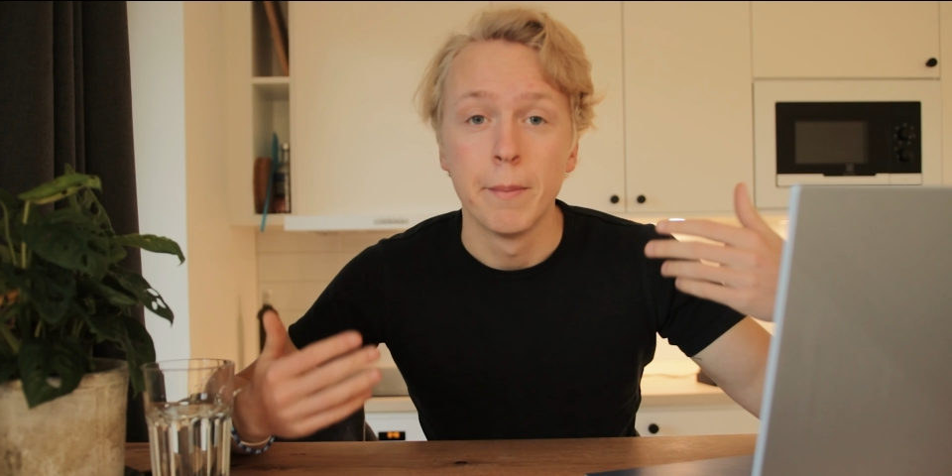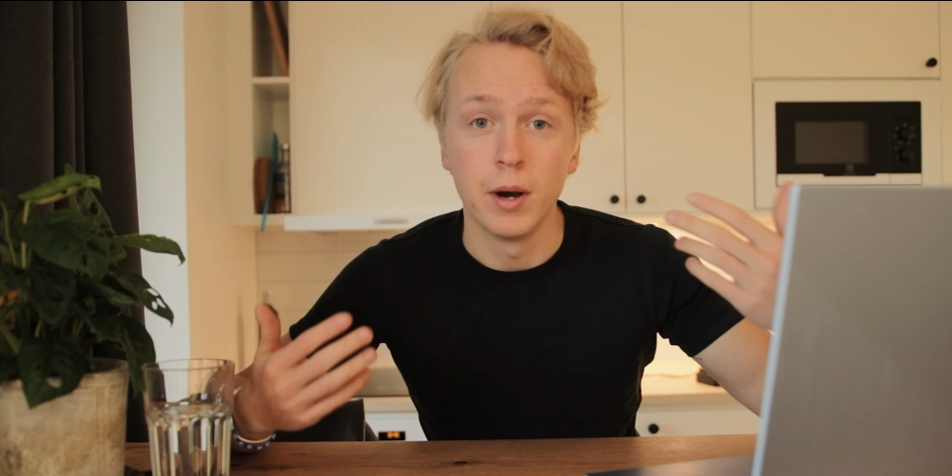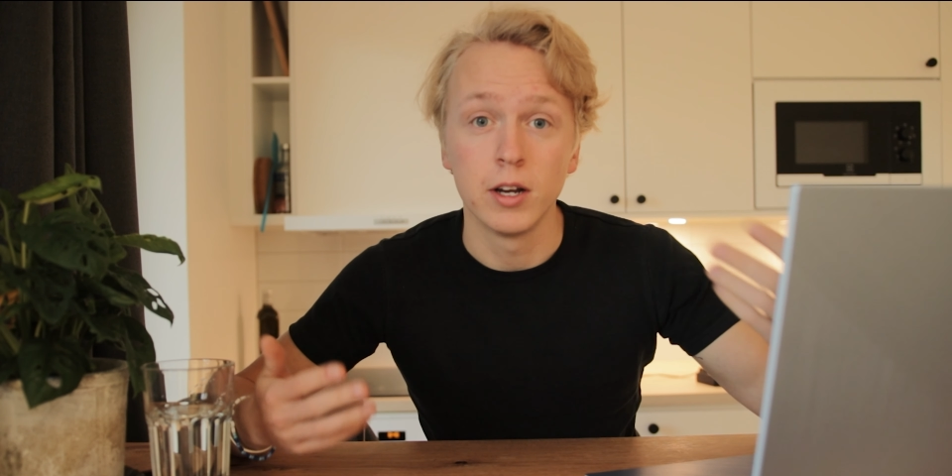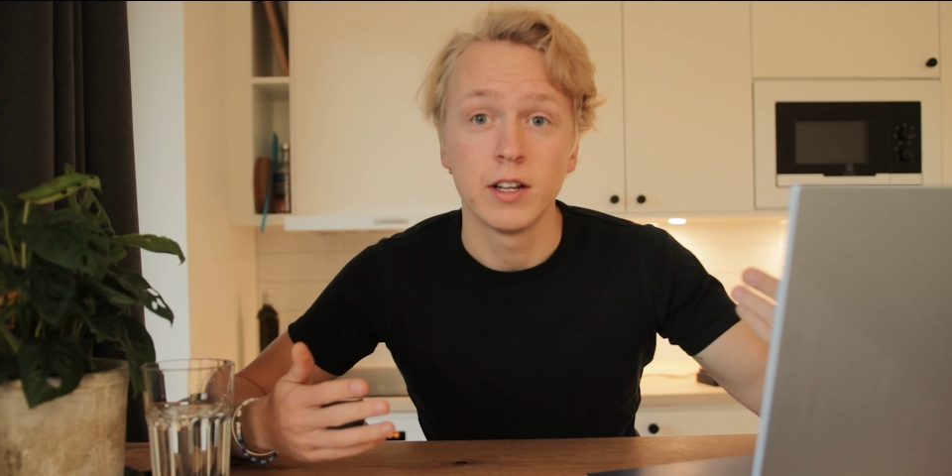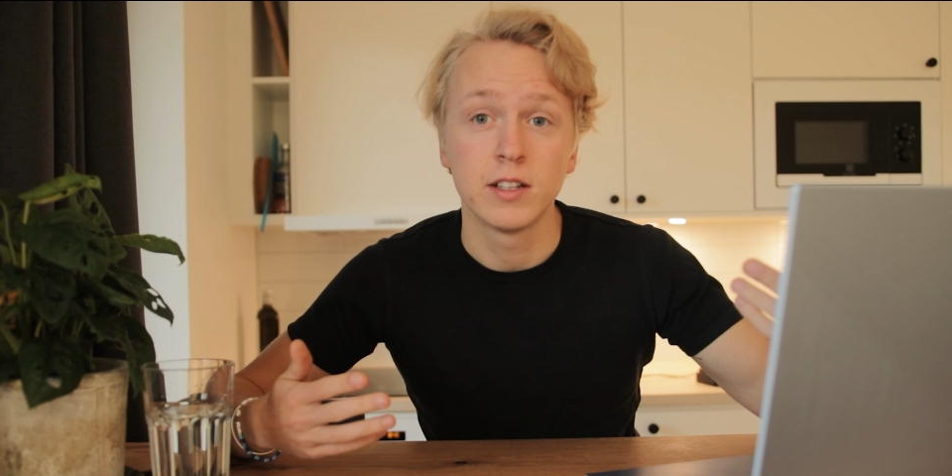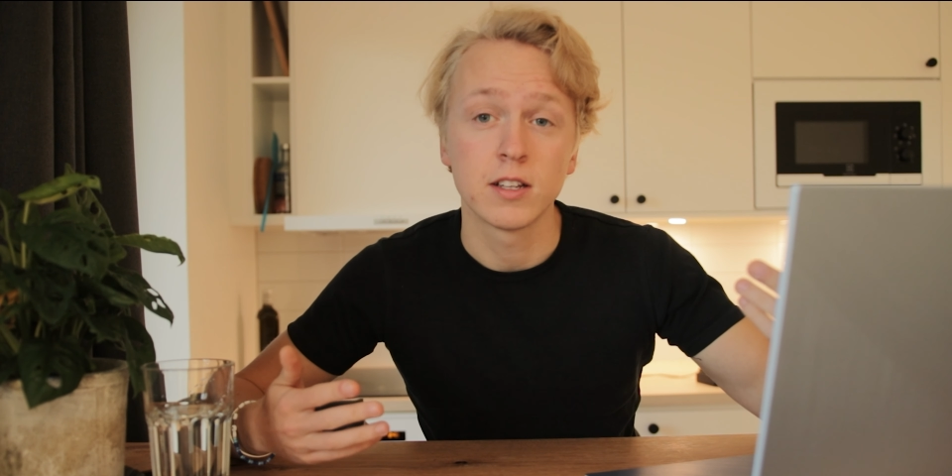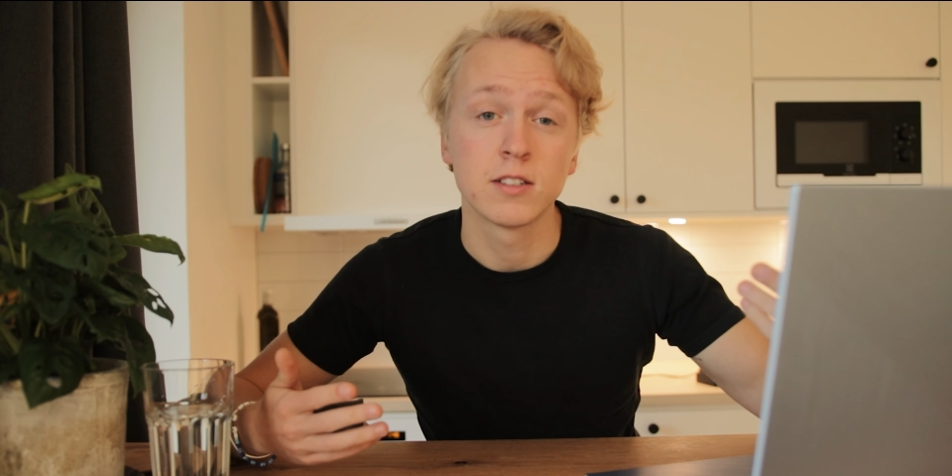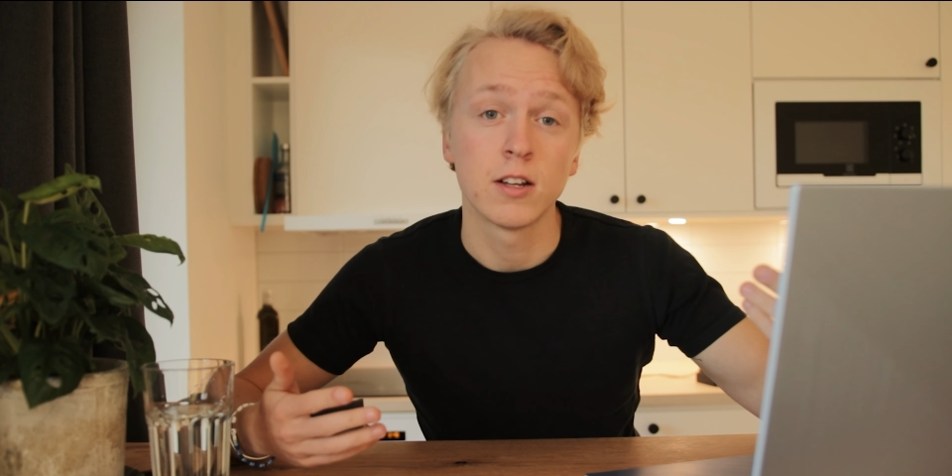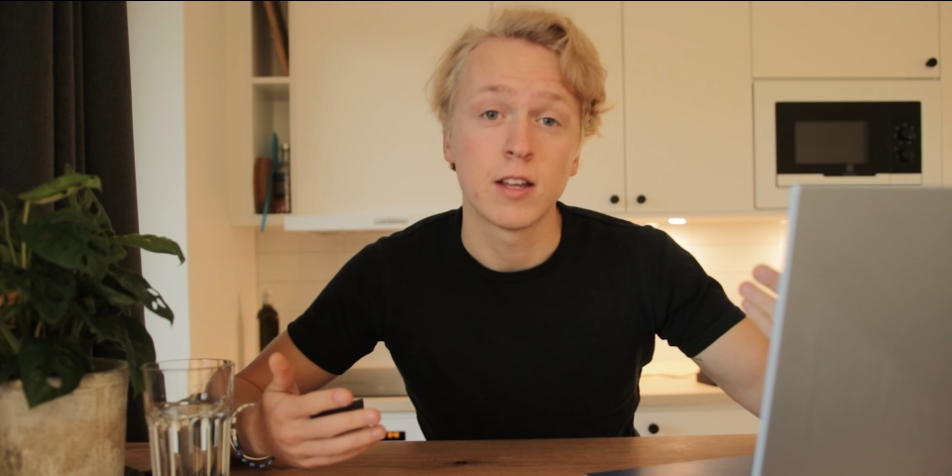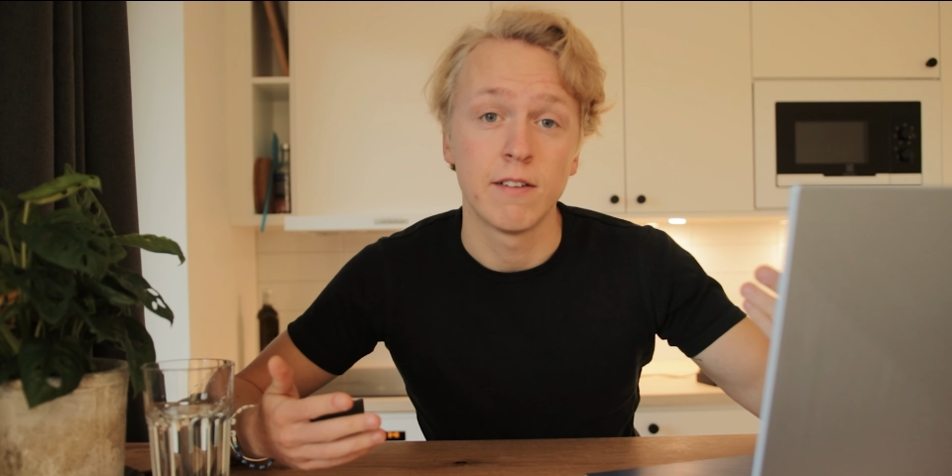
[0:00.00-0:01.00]
But it does
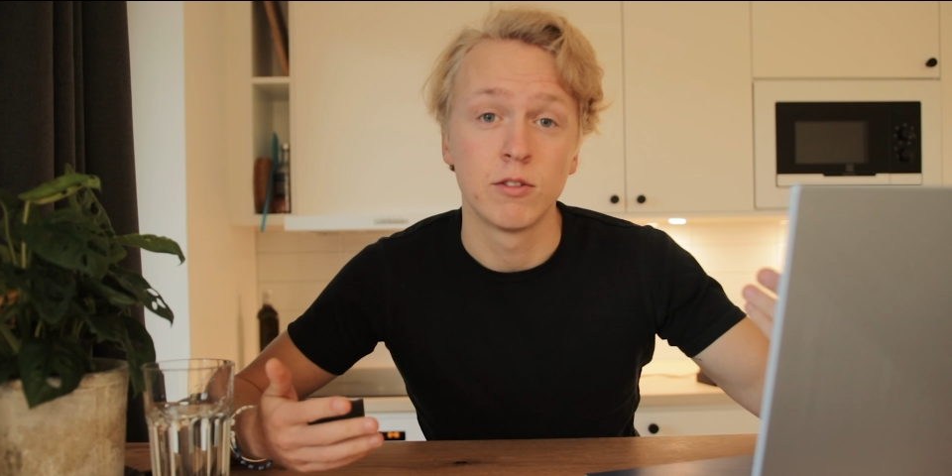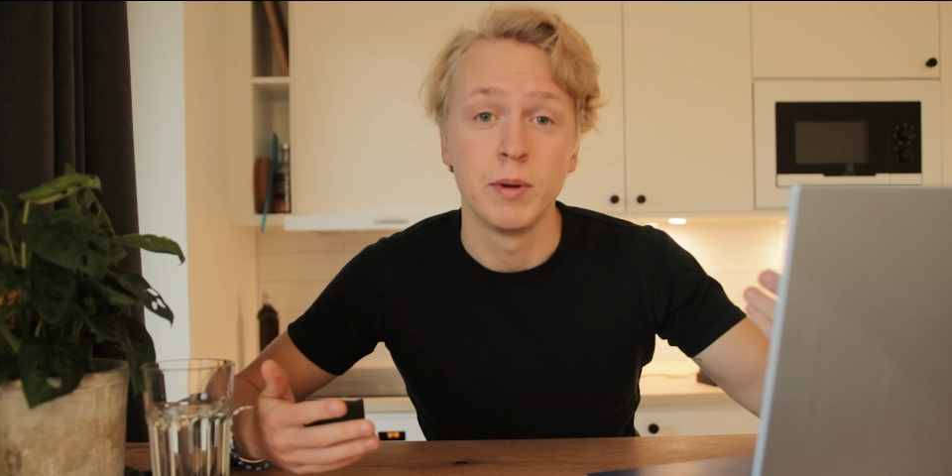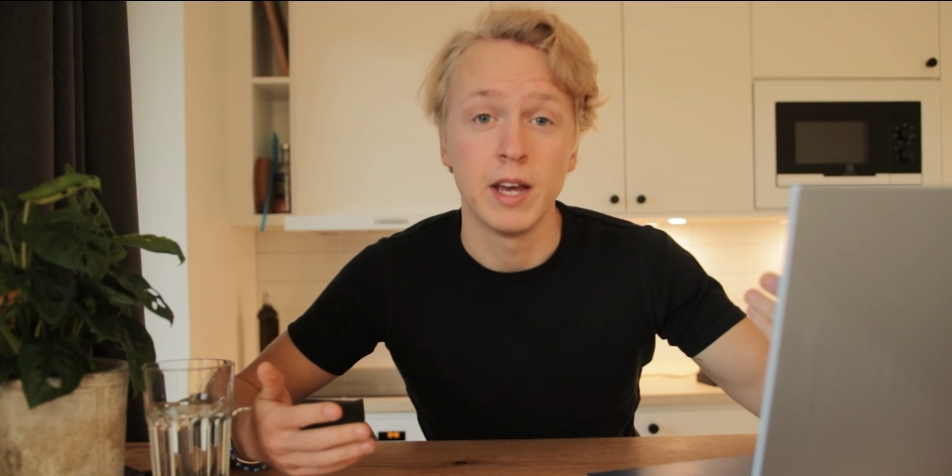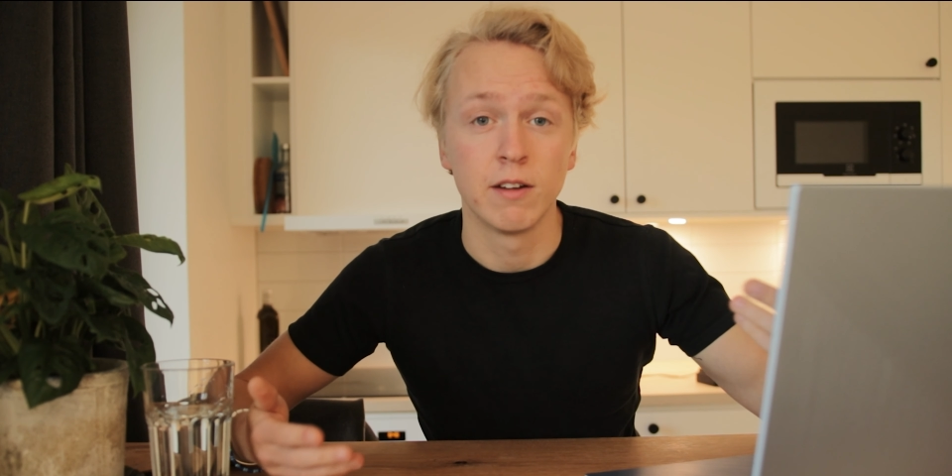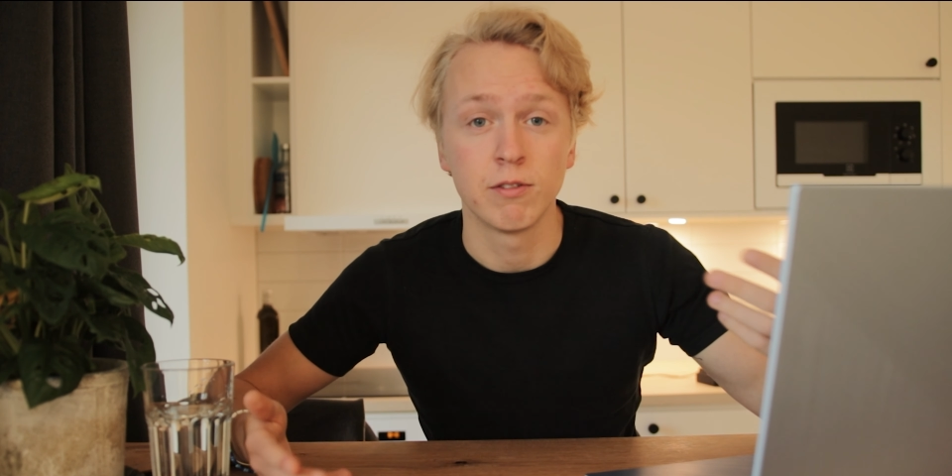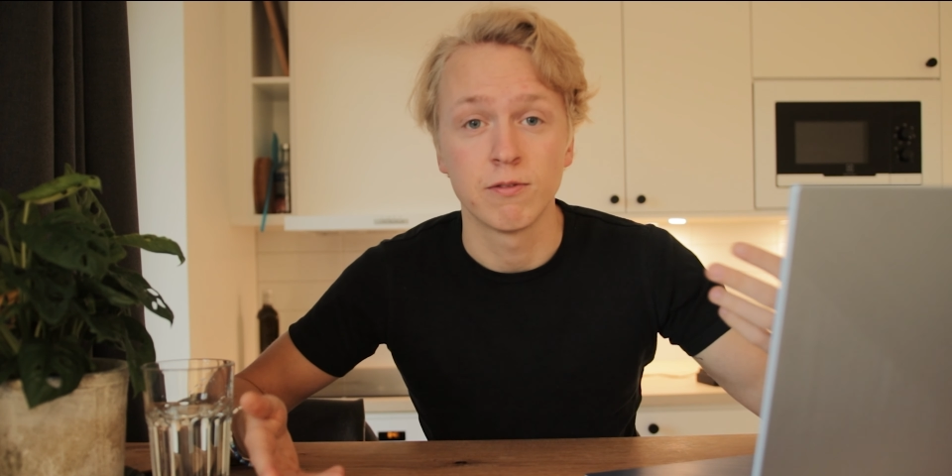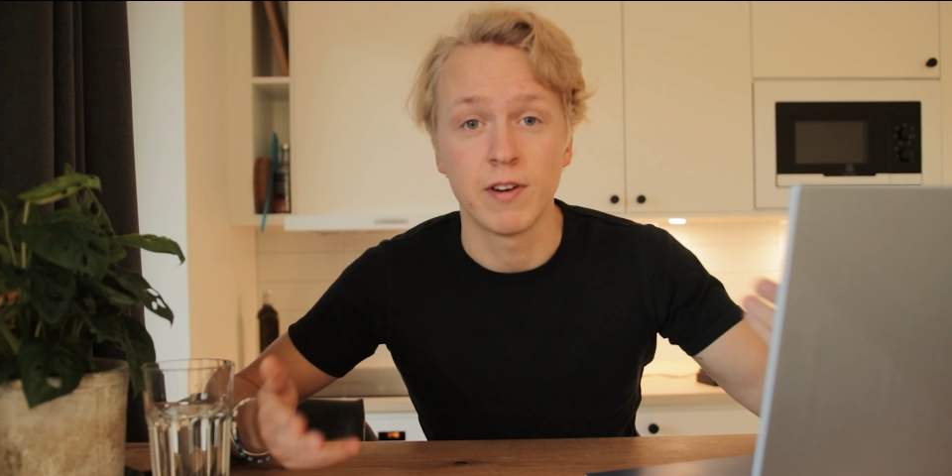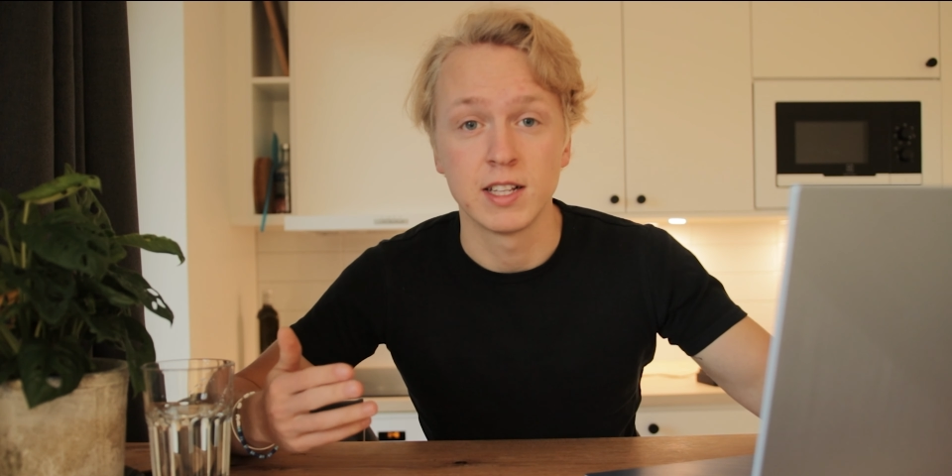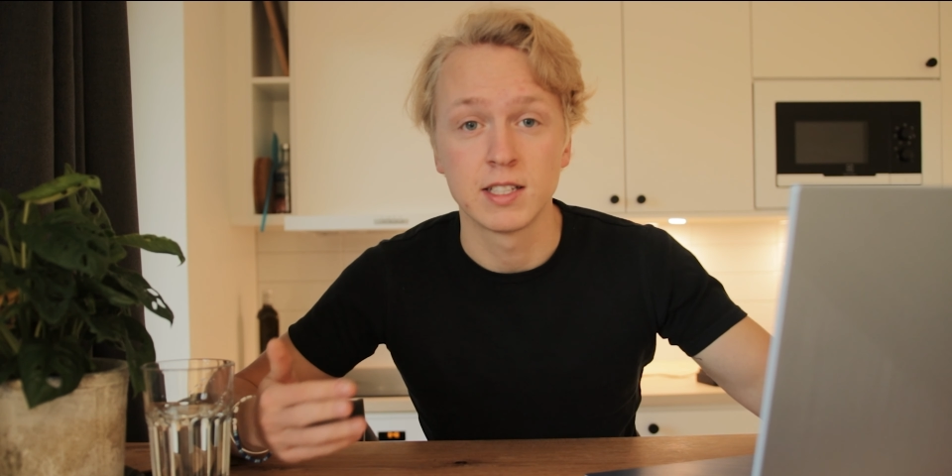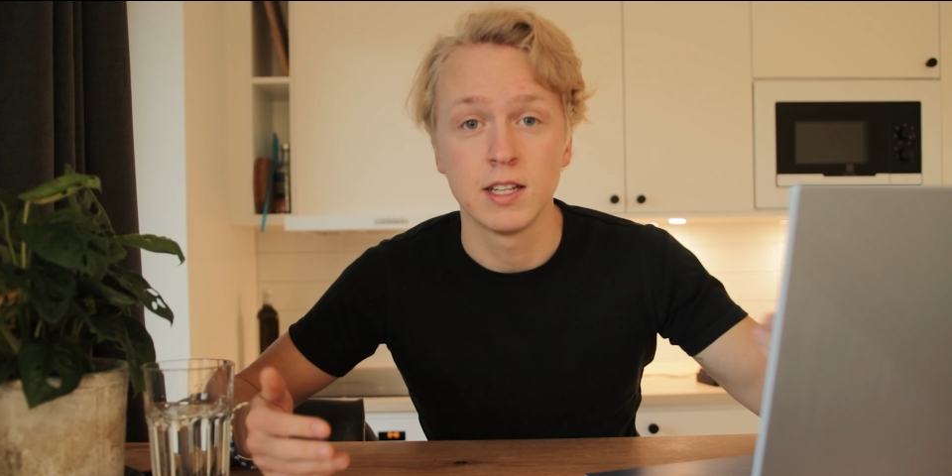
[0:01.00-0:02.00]
not have to be anything
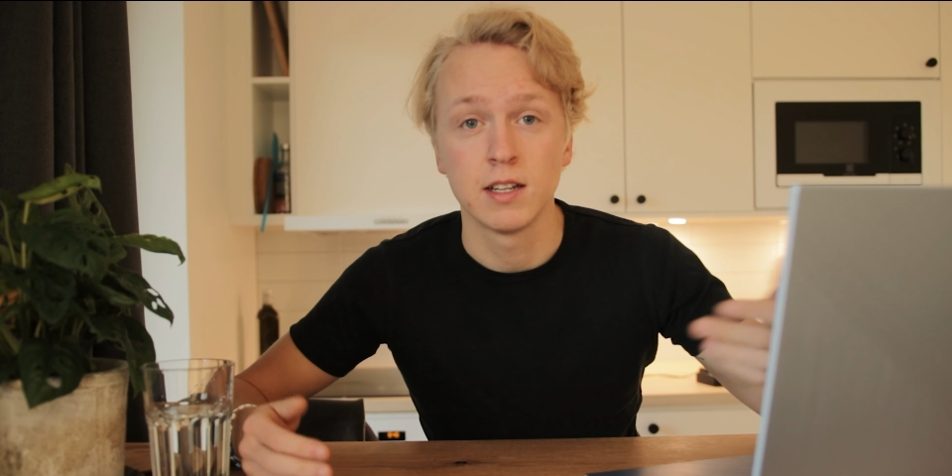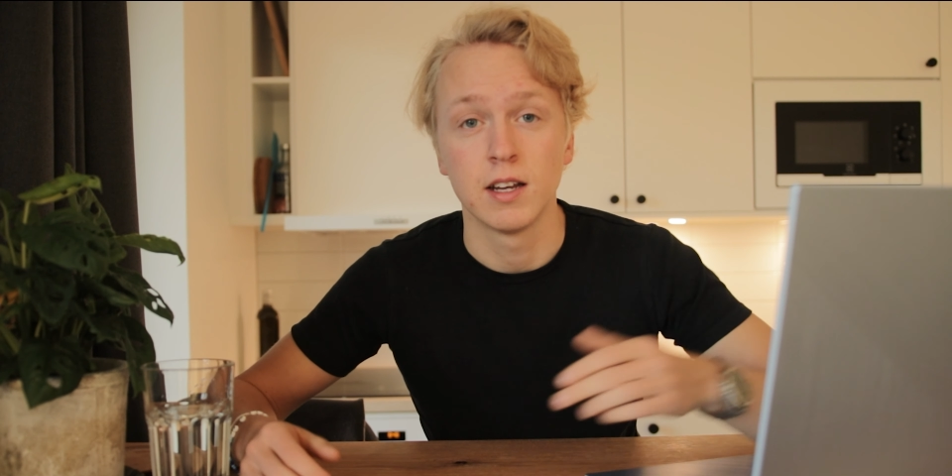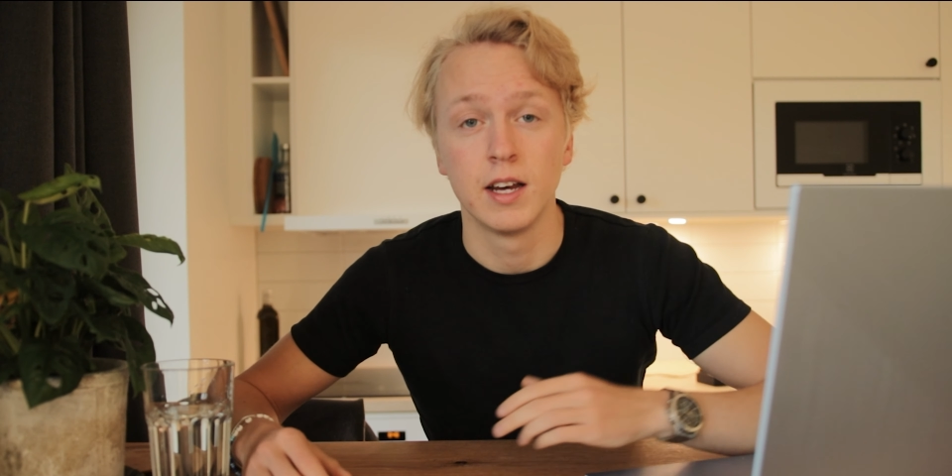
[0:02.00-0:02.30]
fancy,